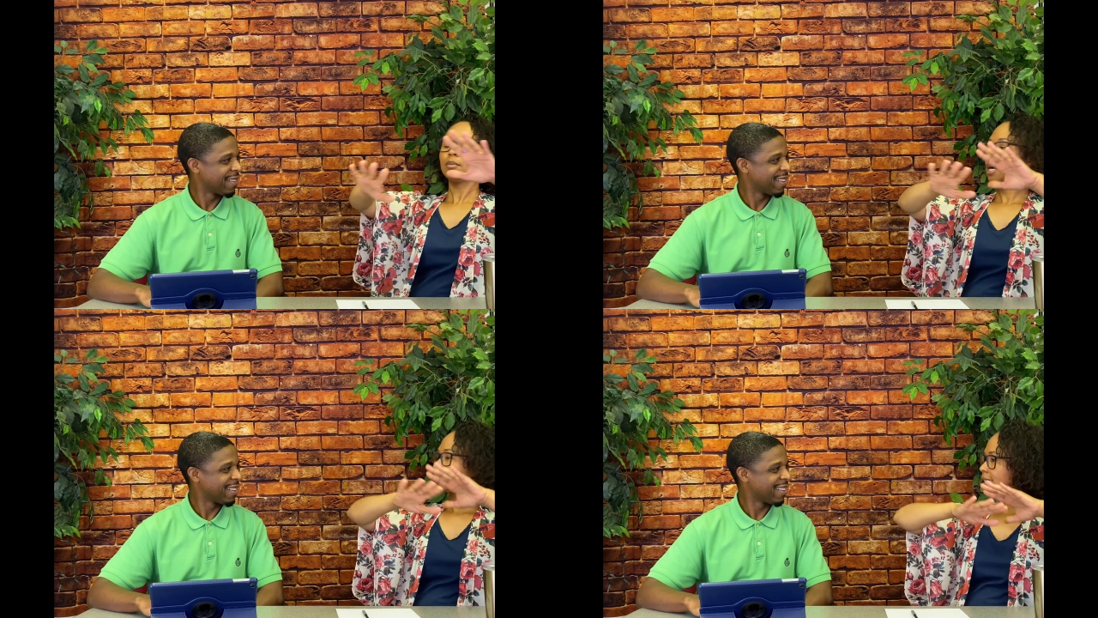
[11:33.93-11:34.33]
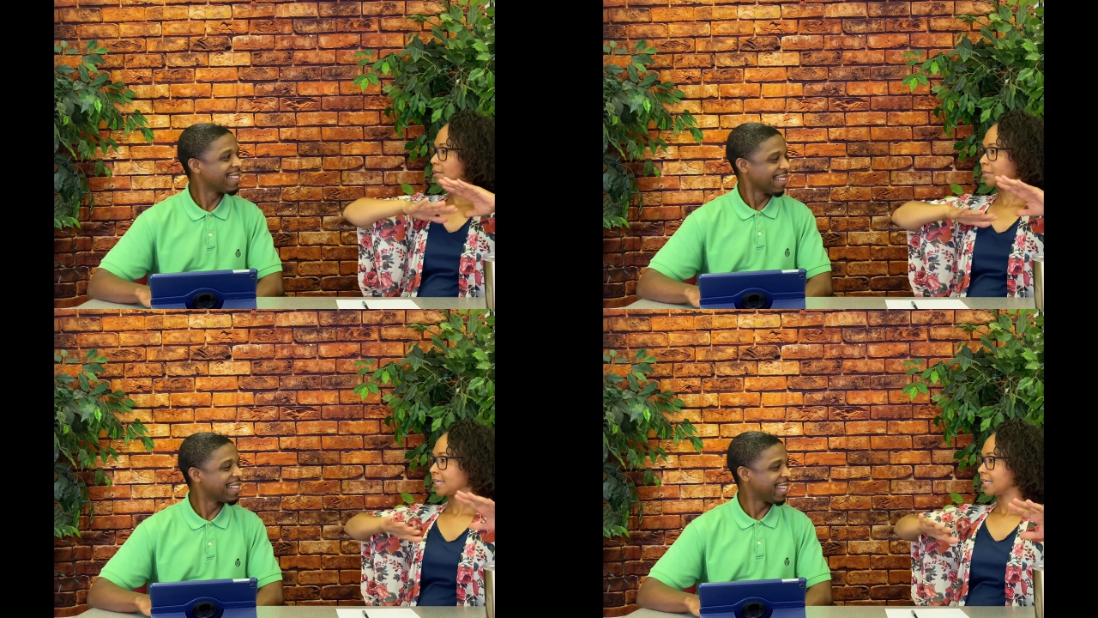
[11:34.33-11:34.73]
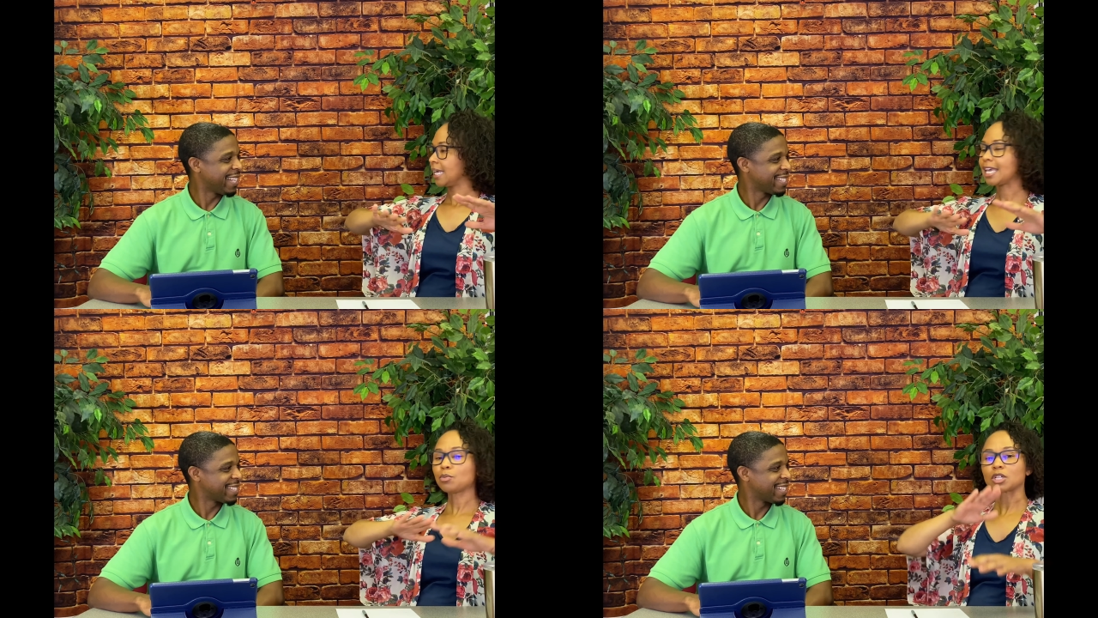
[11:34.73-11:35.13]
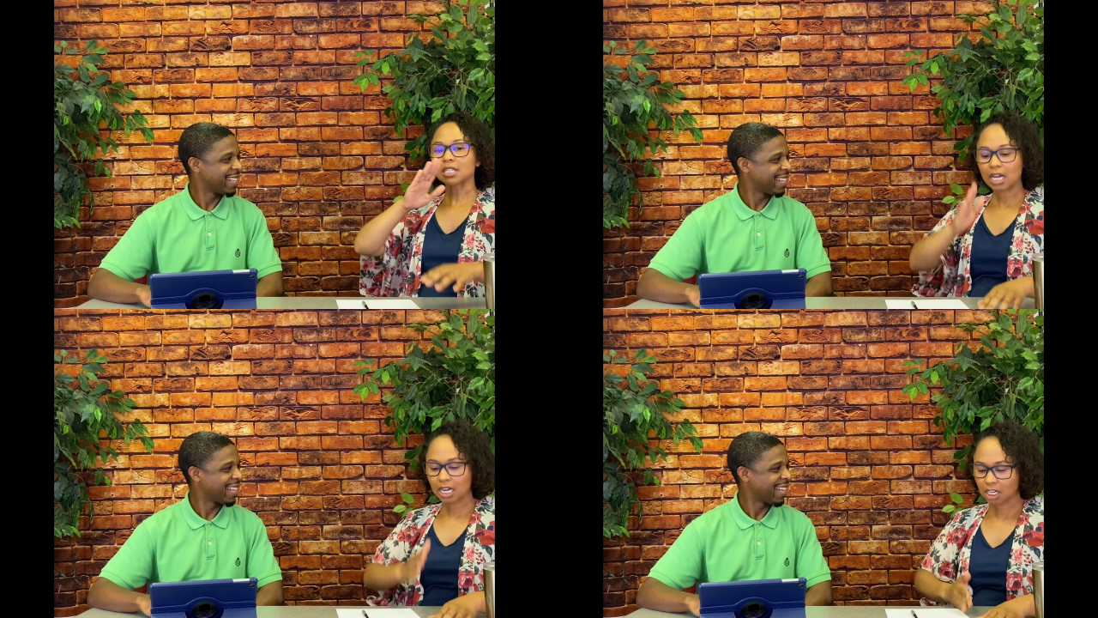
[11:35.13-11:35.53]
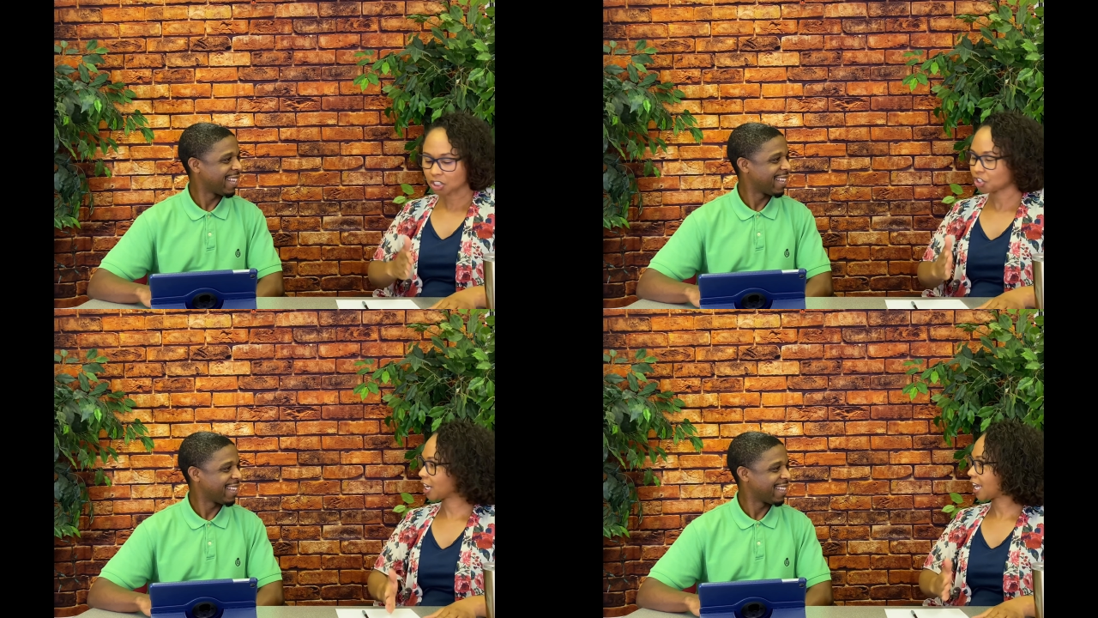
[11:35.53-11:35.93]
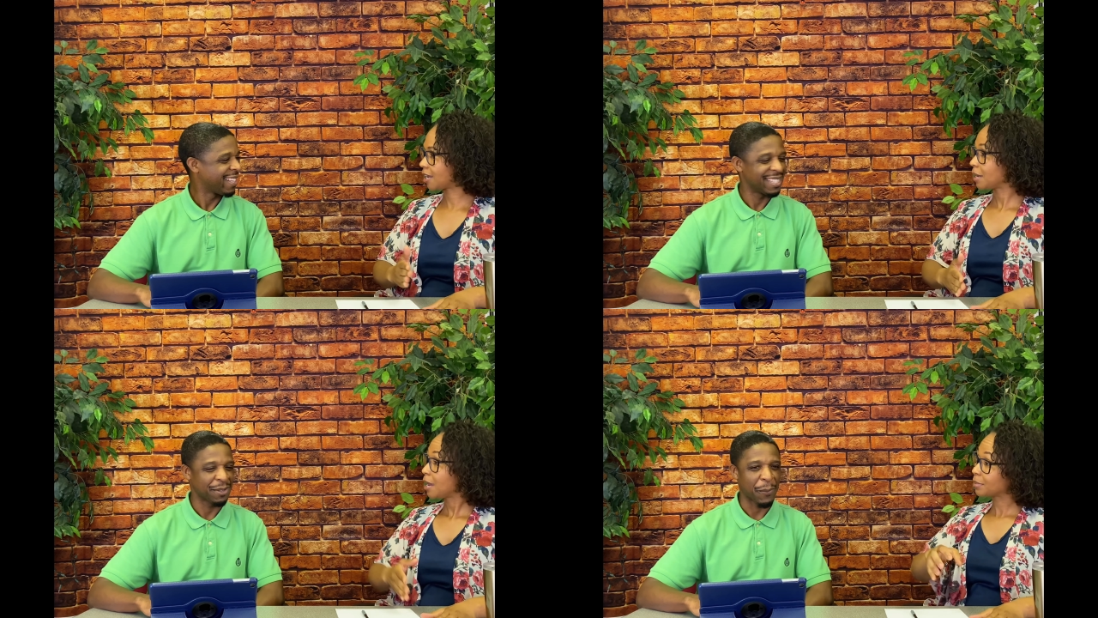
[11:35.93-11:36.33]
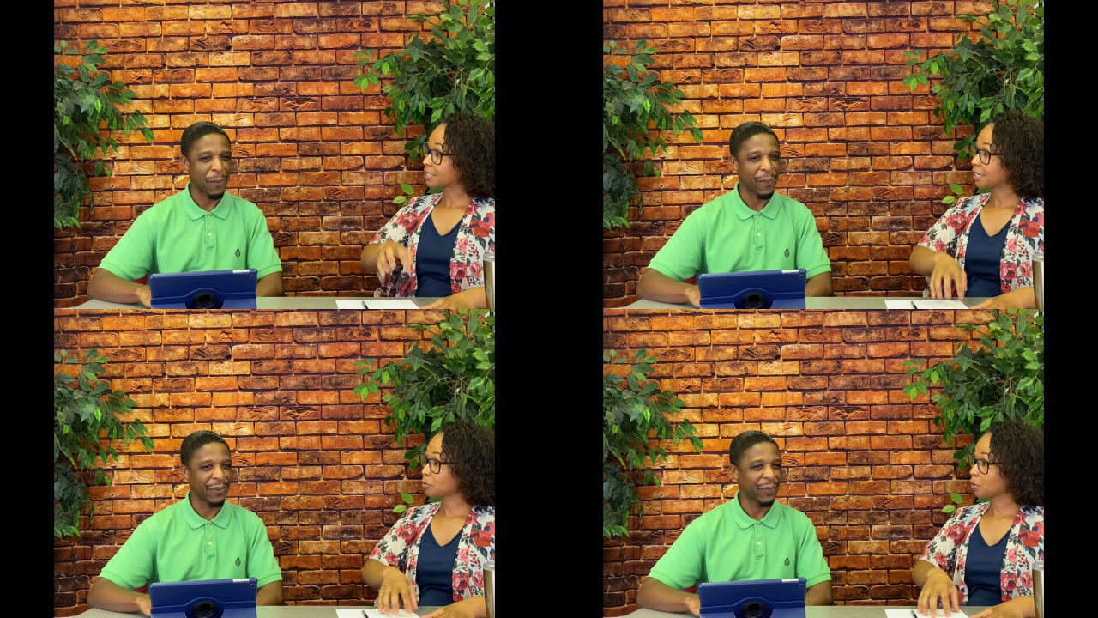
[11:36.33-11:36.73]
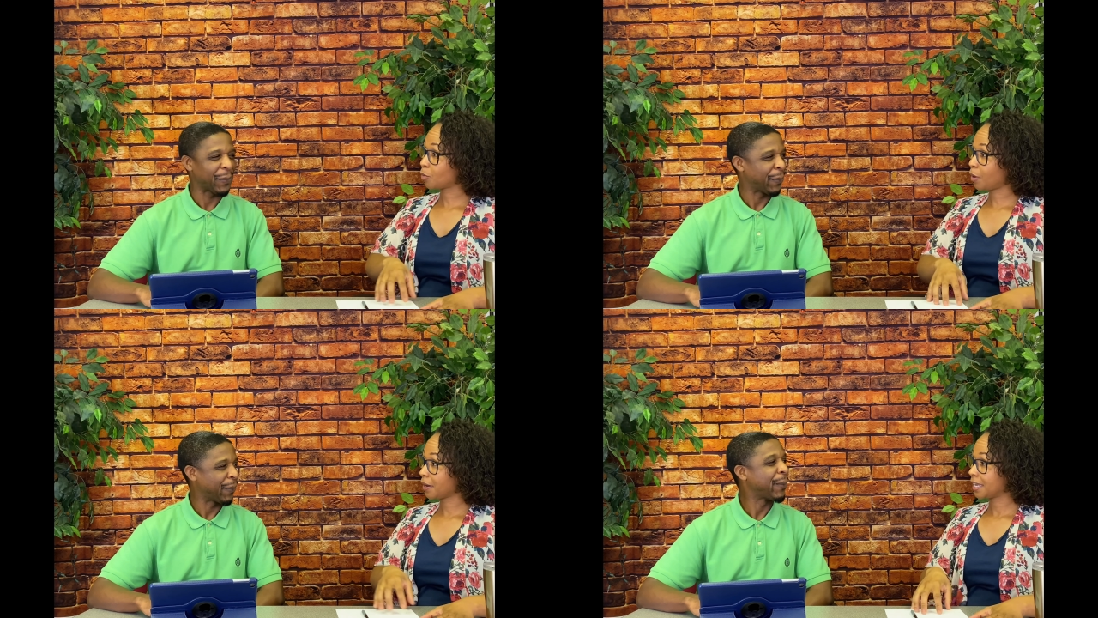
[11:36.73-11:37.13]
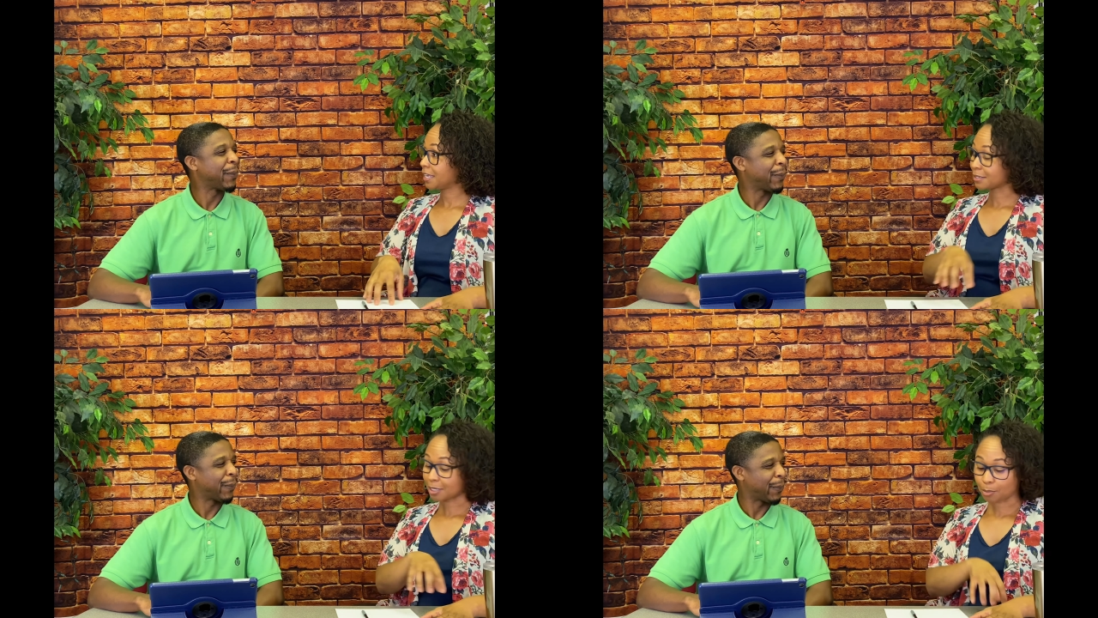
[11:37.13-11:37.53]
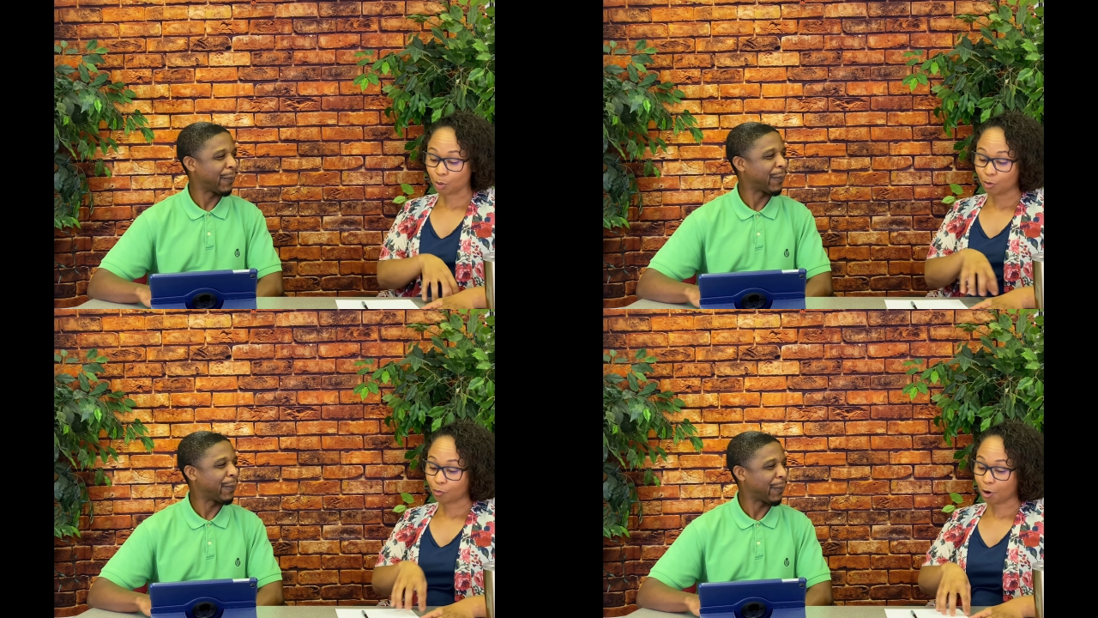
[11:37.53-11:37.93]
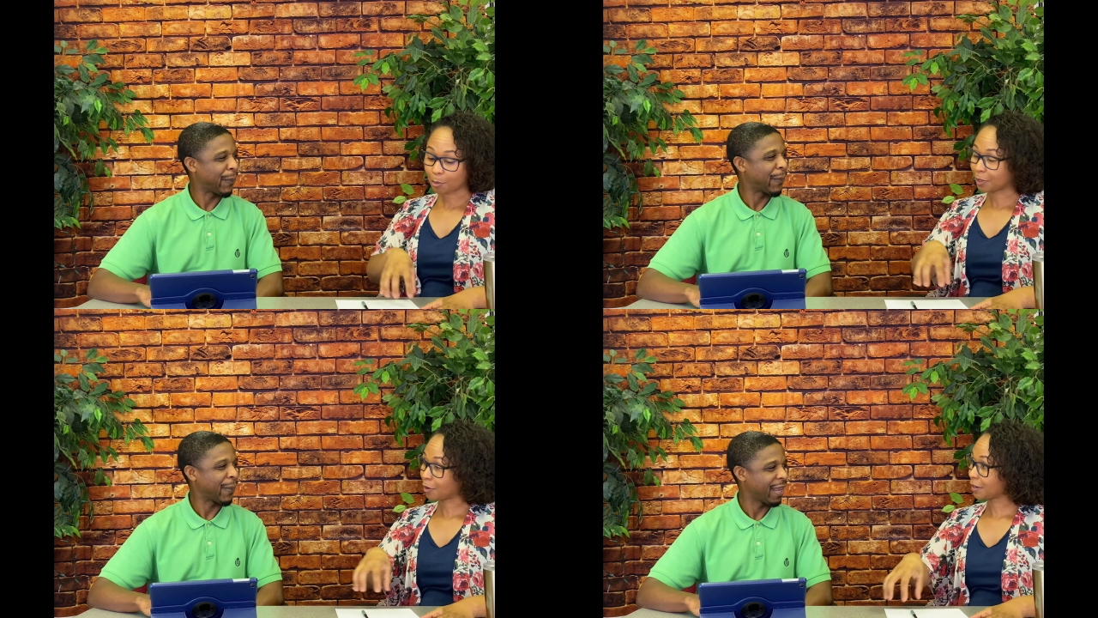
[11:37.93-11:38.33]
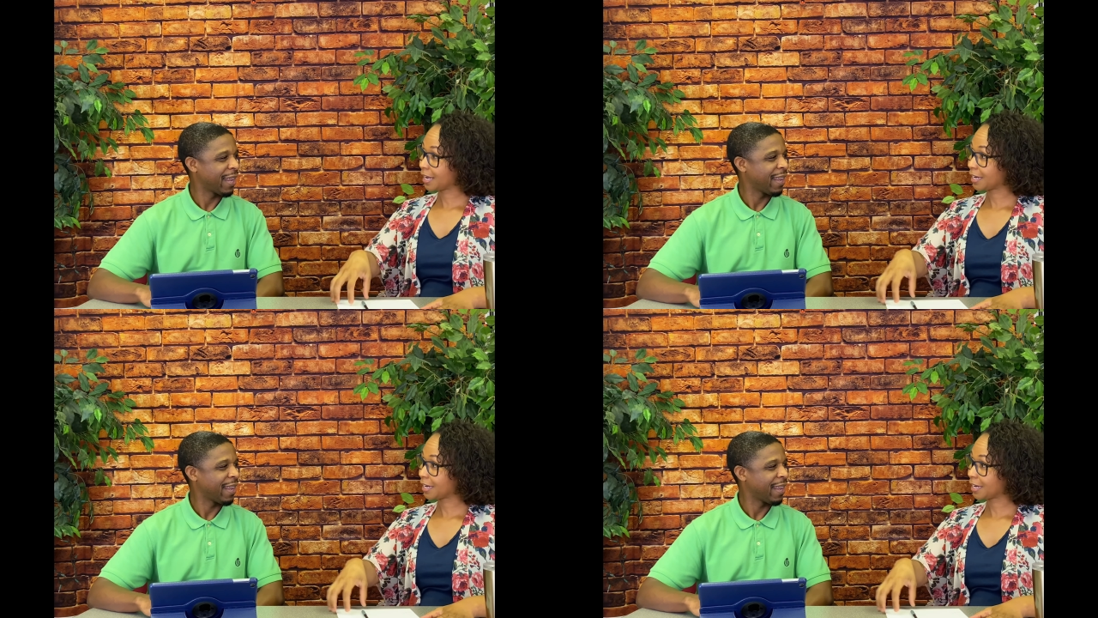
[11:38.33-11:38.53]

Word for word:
Speaker 1: assembly. Yes. He was unashamed. But see, that's what Awana is. Approved workmen are not